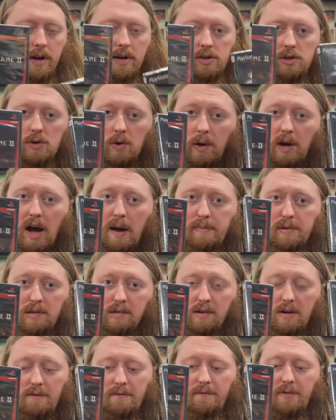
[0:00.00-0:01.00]
and two
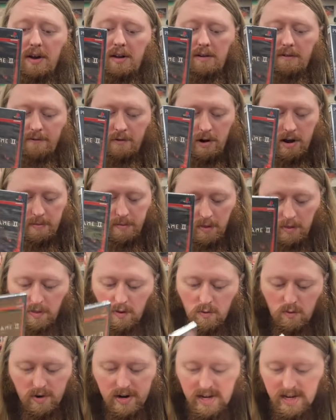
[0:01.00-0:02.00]
copies of Fatal Frame
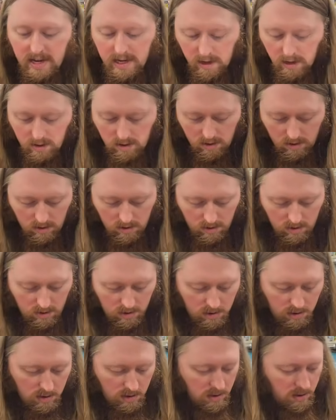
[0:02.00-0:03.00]
3. Mm.
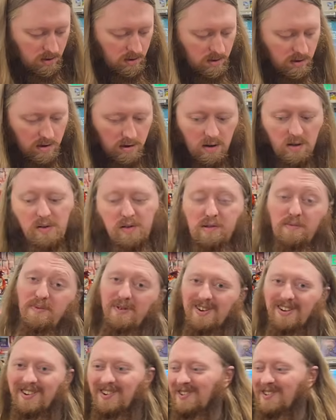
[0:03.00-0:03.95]
Those are pretty